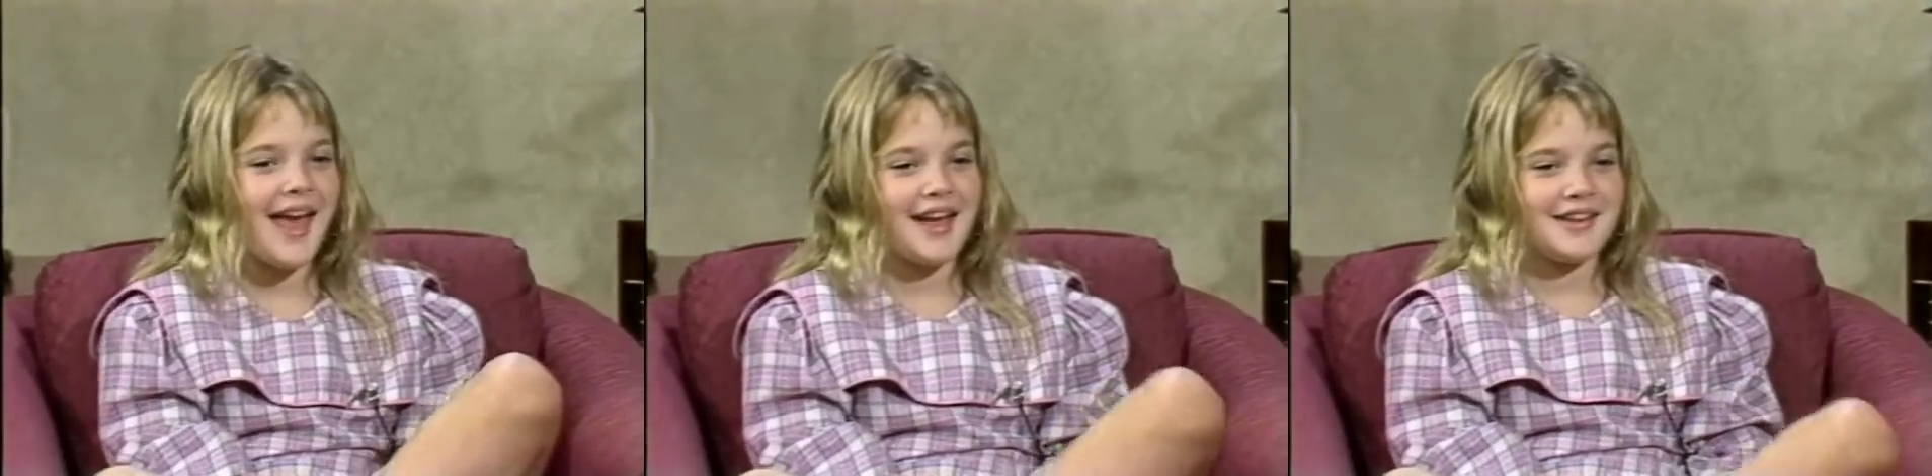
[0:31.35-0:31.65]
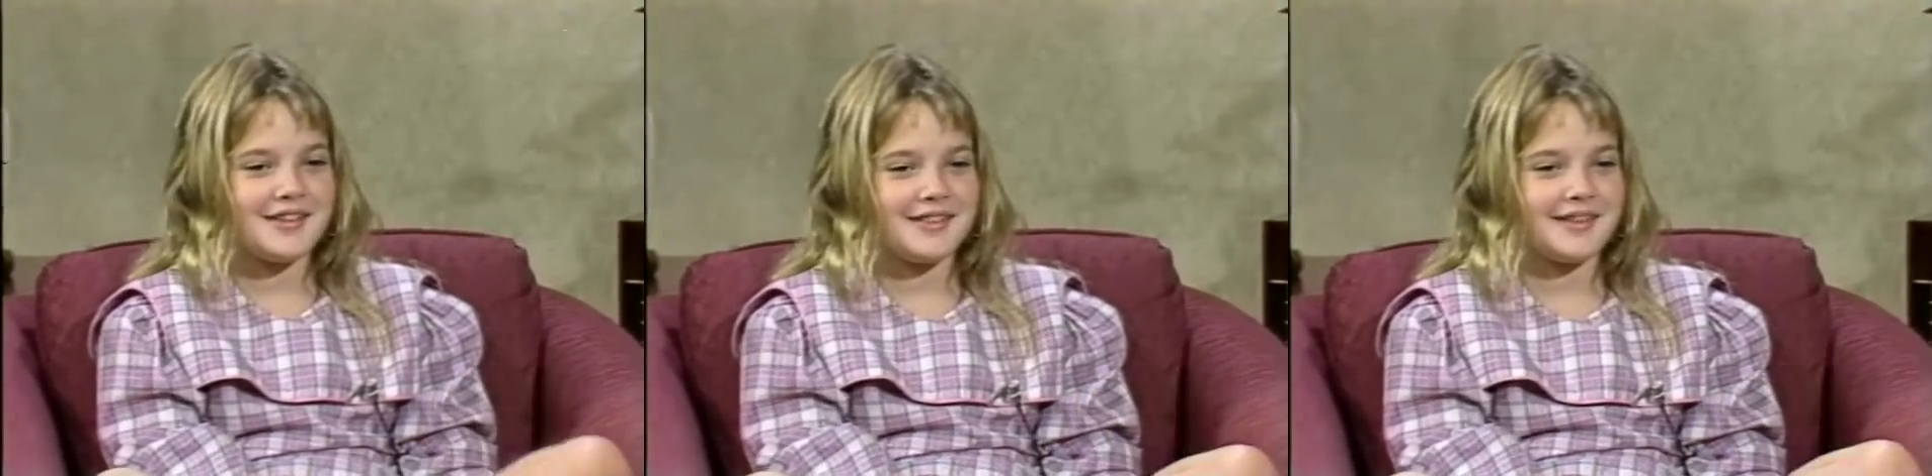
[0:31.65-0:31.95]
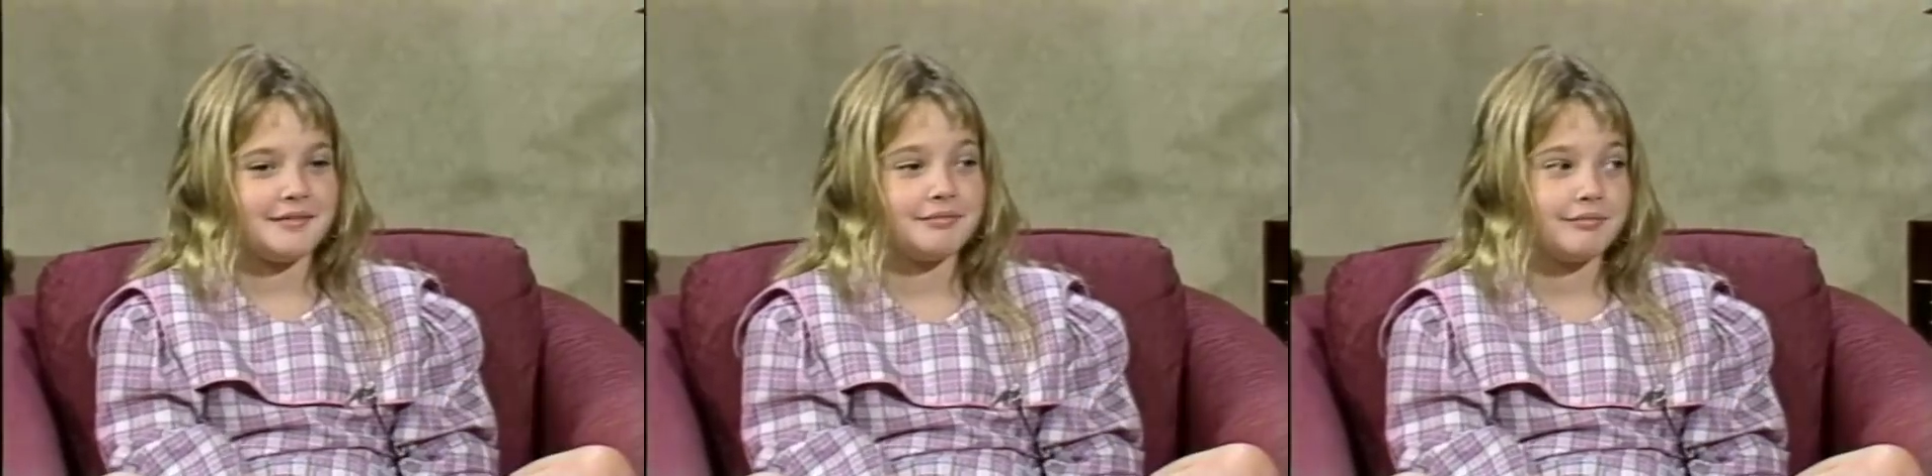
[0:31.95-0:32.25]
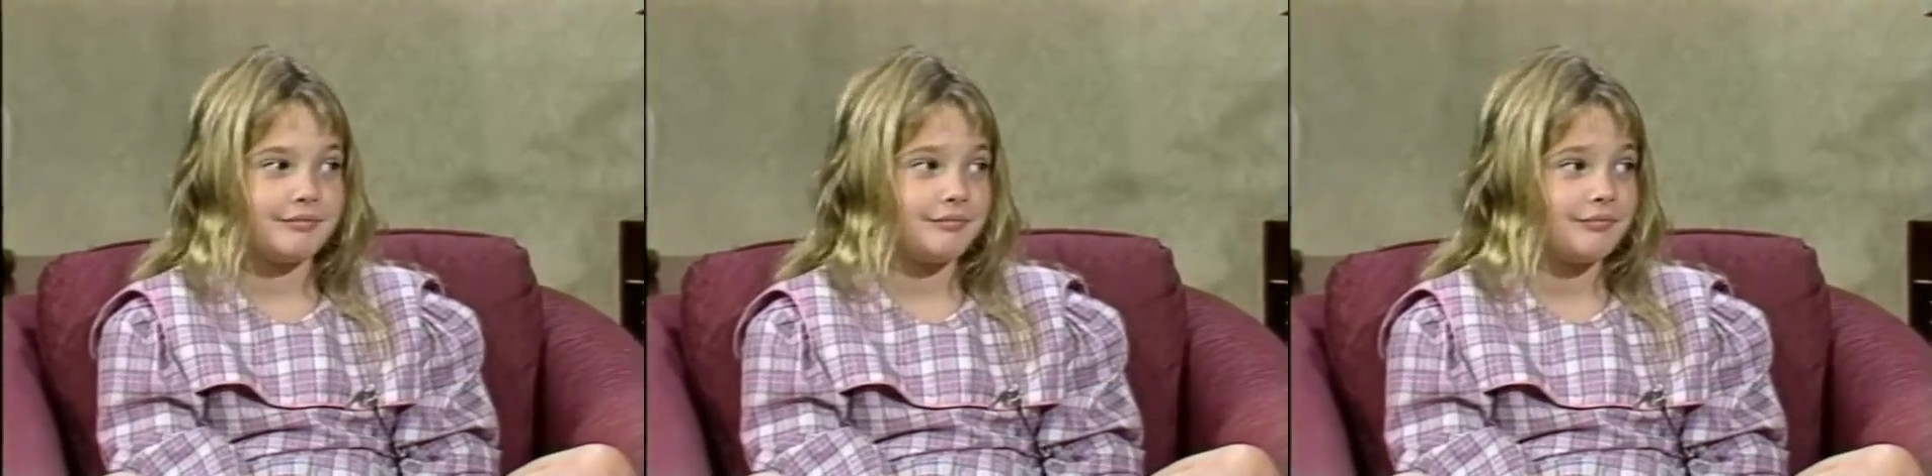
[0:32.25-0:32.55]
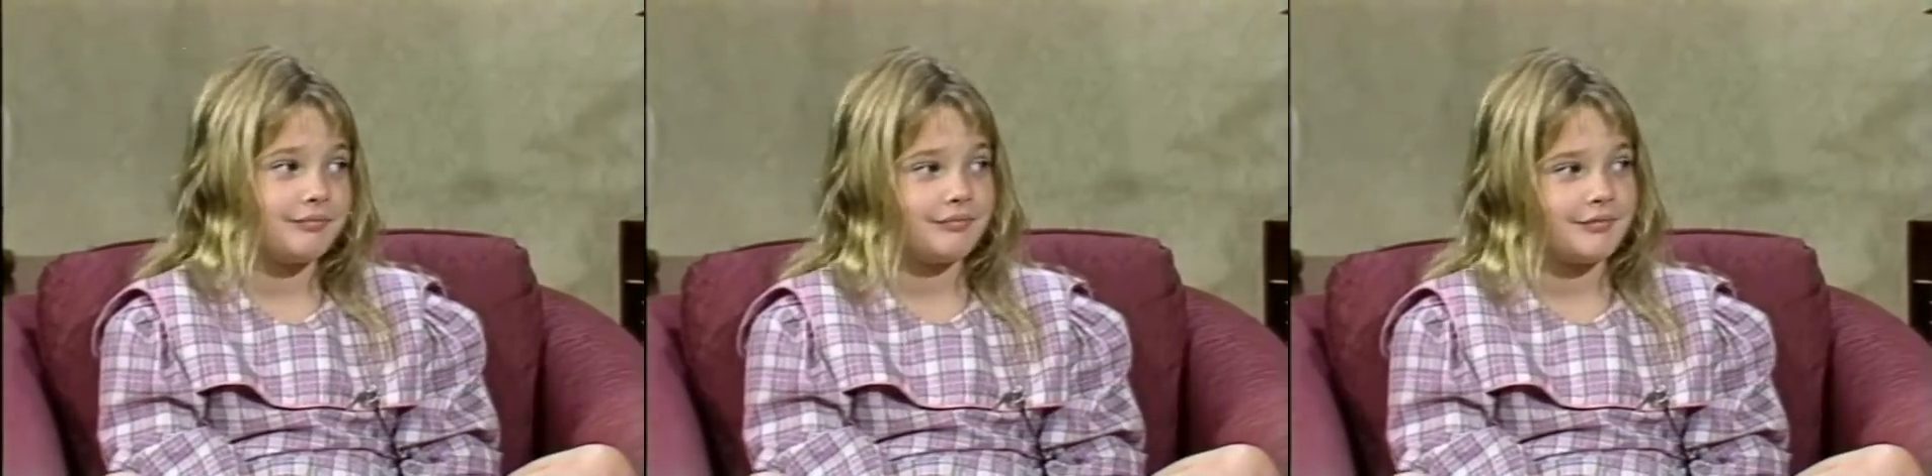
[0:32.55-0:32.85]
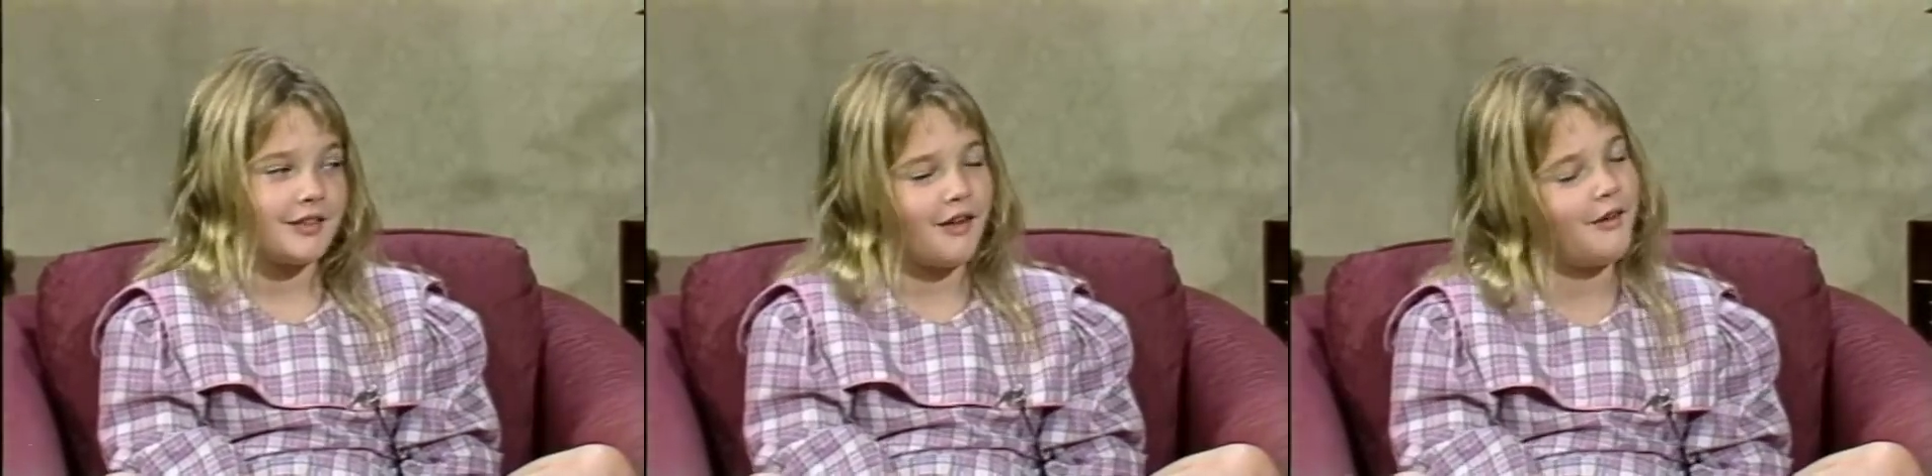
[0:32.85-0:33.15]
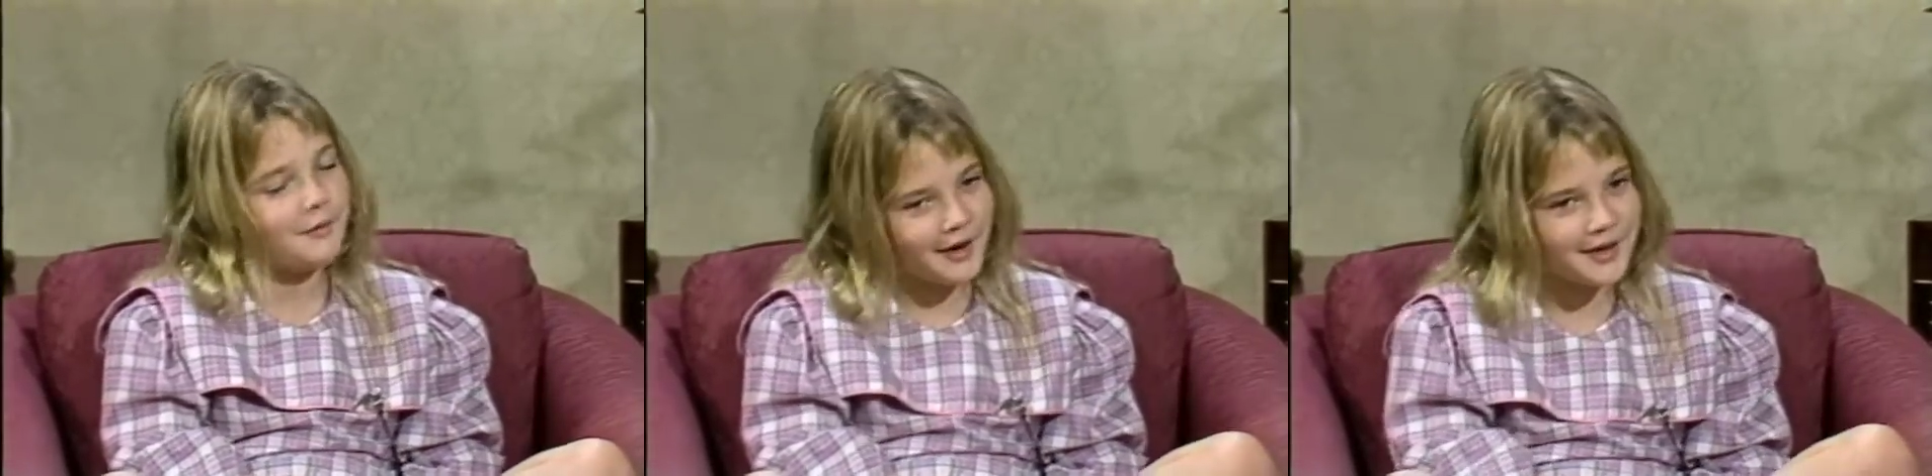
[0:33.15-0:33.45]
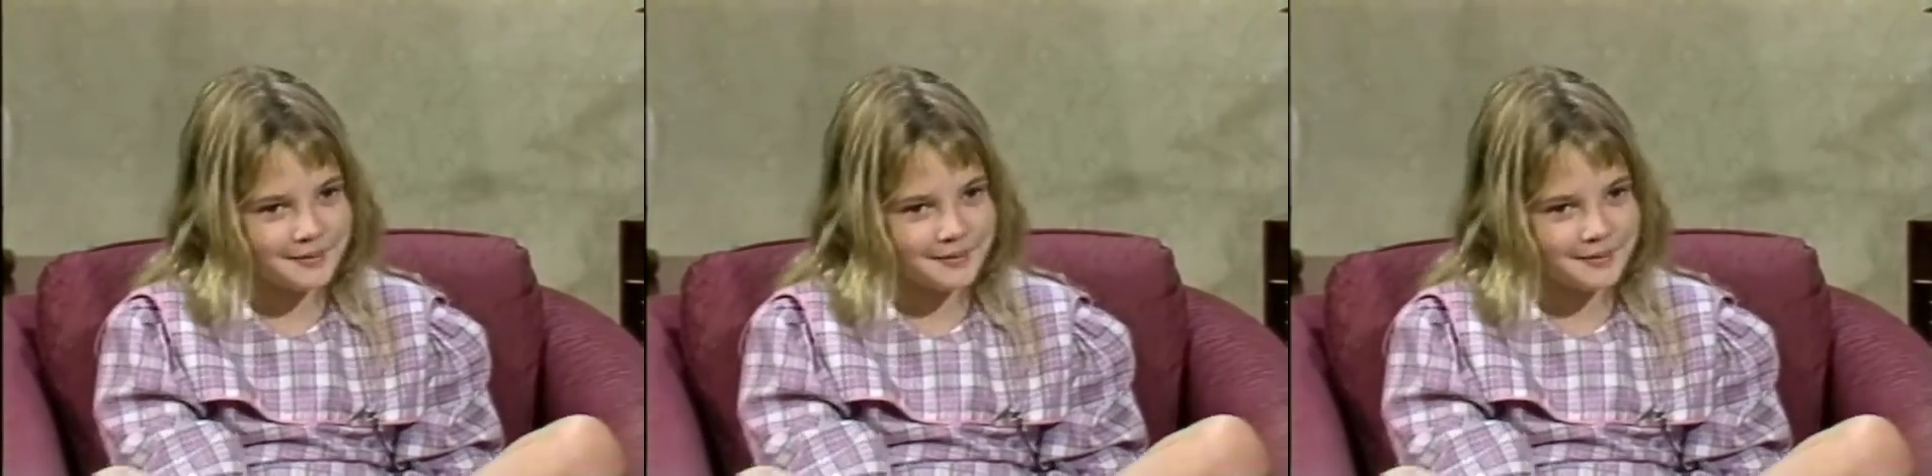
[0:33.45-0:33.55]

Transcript: And she said, all right.